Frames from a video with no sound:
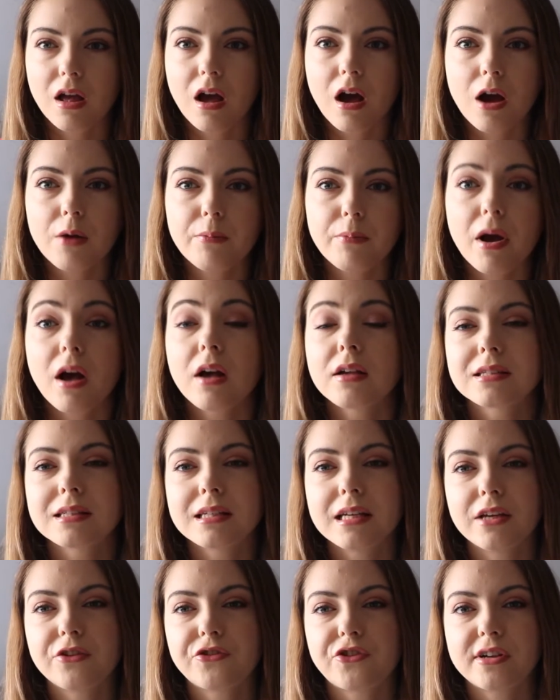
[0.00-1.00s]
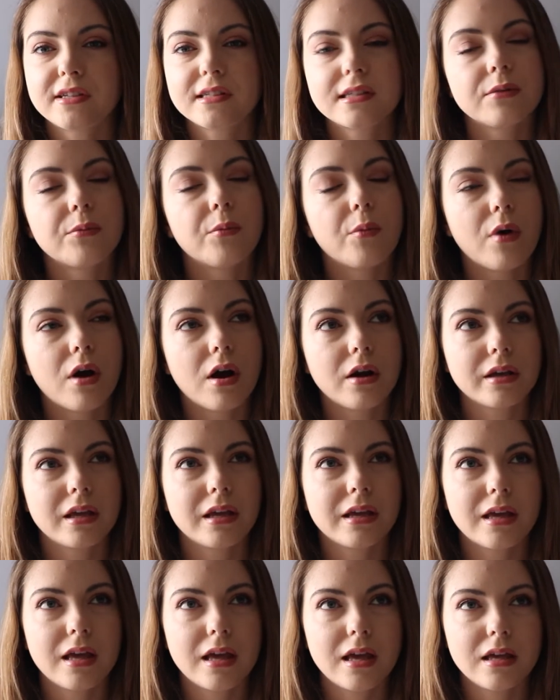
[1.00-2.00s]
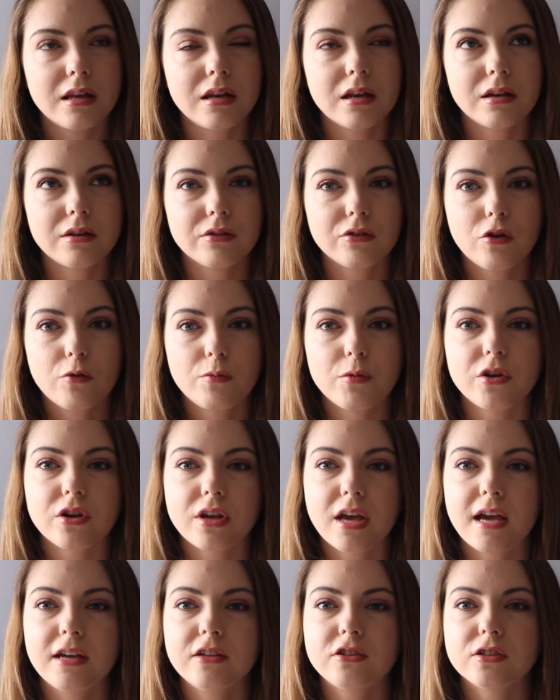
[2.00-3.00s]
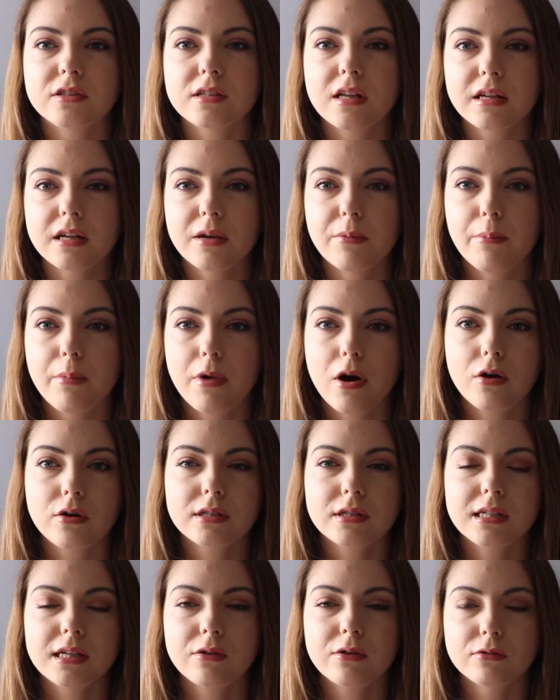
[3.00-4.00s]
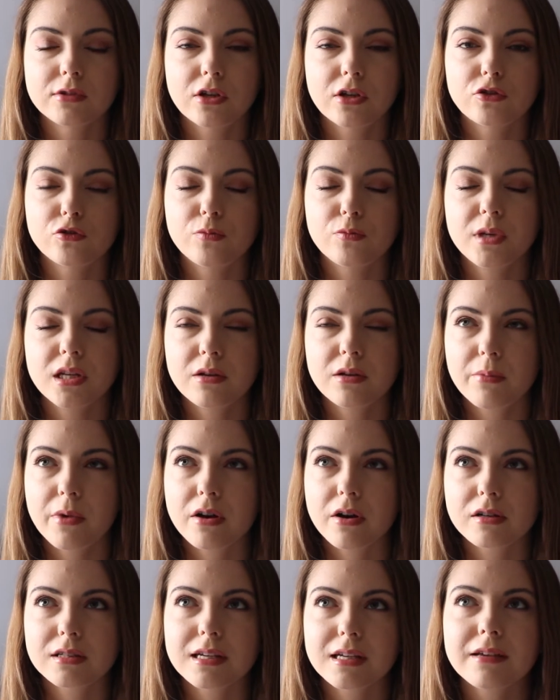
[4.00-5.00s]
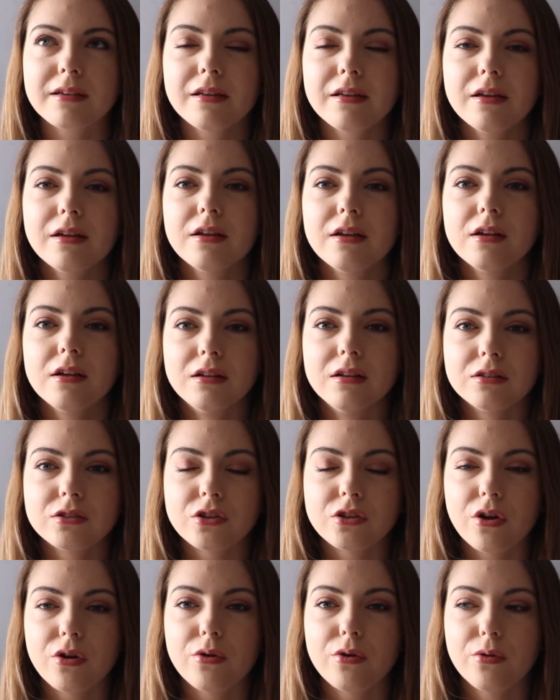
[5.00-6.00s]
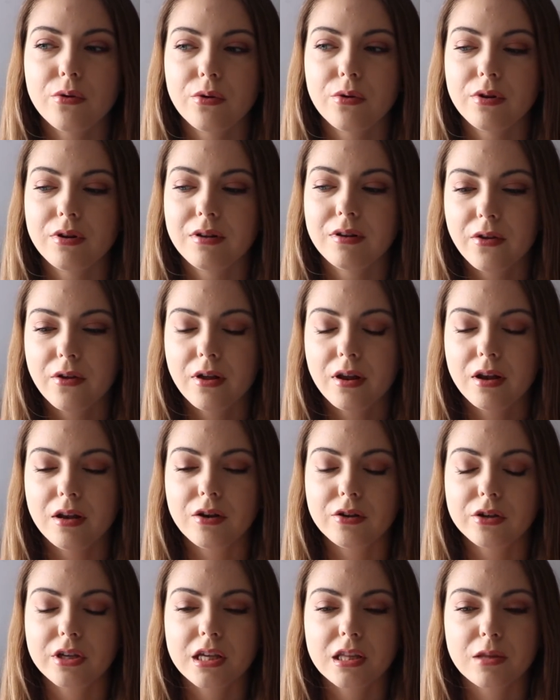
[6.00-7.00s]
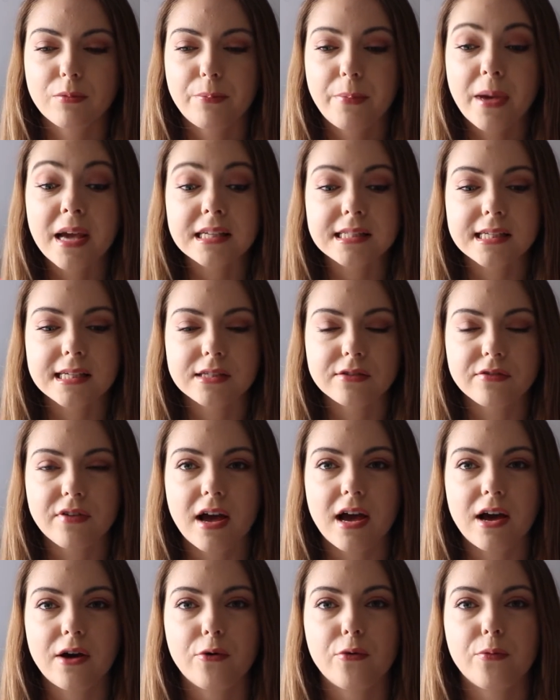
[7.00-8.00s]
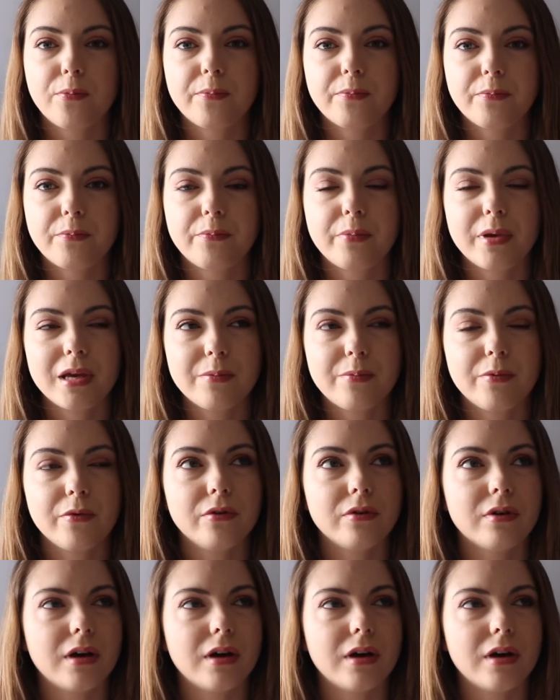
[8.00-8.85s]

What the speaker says: I'm personally interested in working in communications, like in marketing or social media marketing, so looking at the basics of how people